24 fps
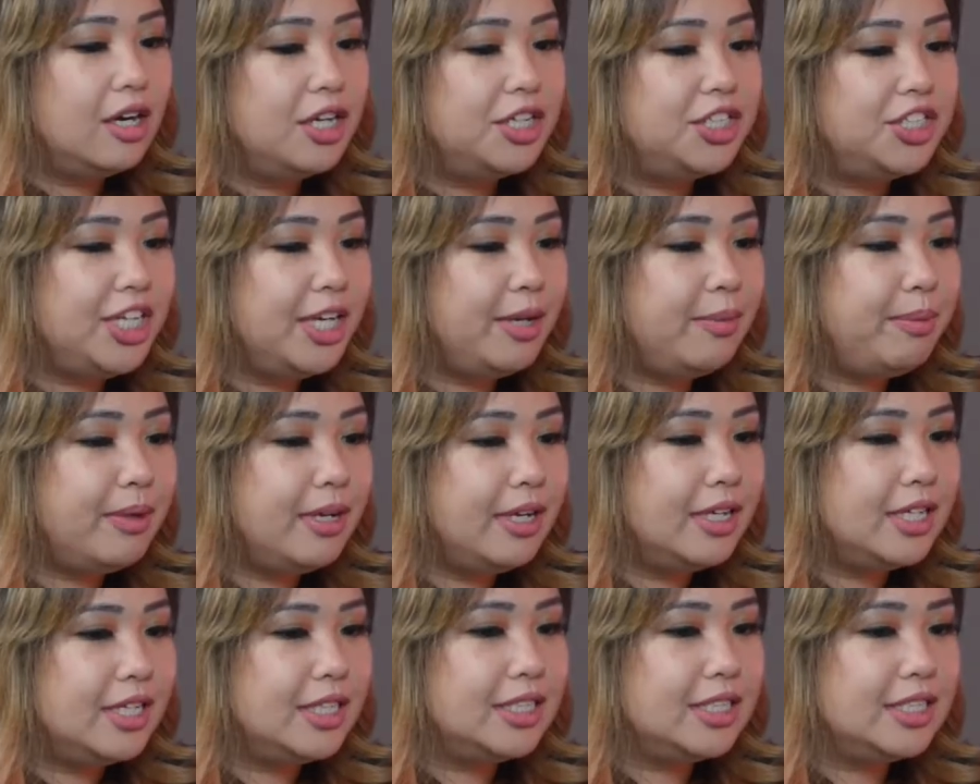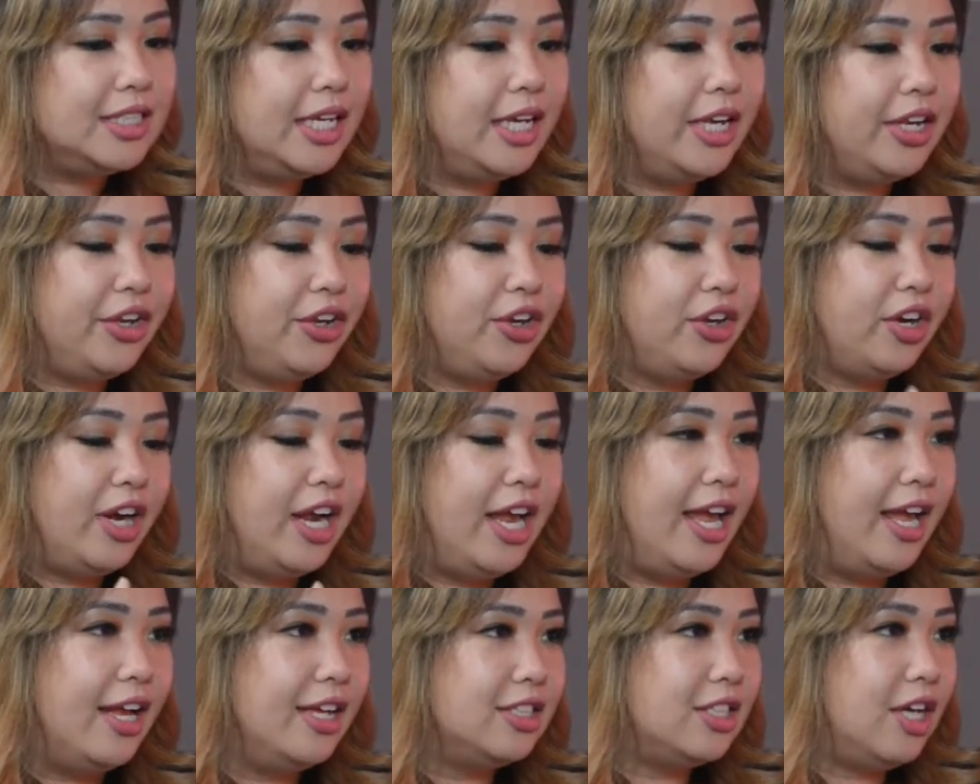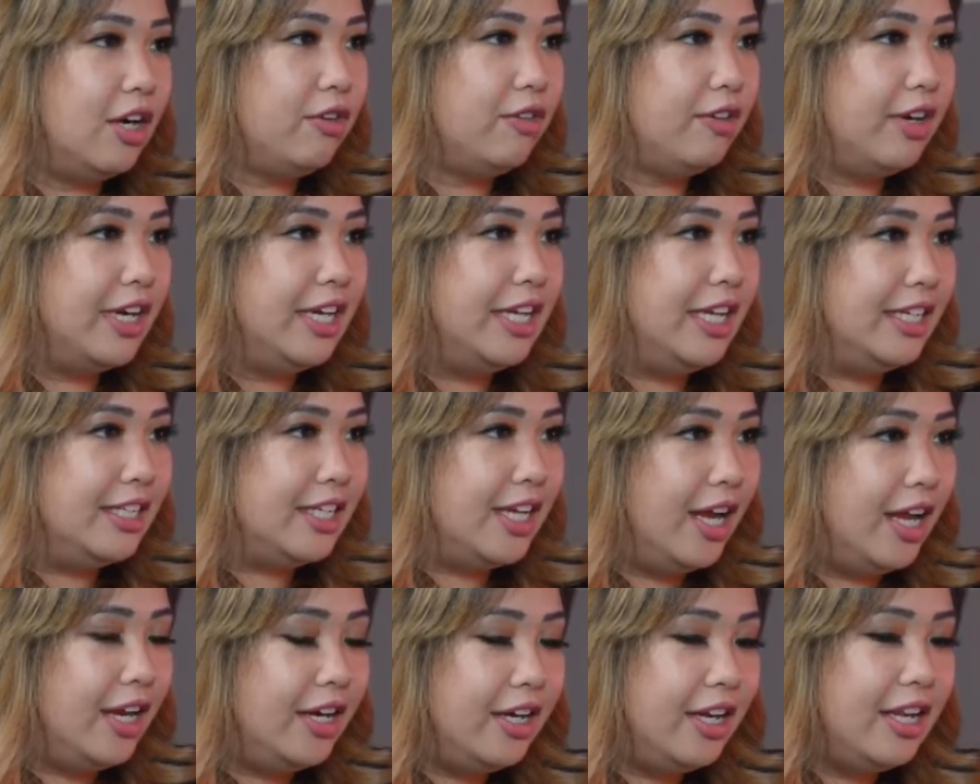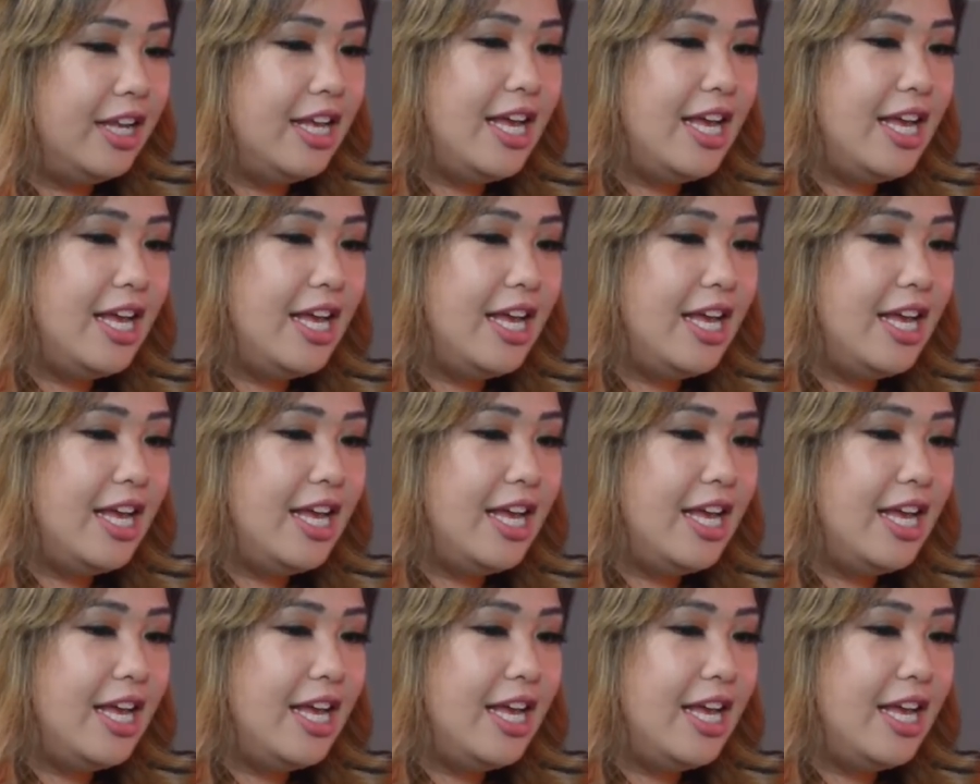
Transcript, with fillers: a JPEG is like your eggs already done,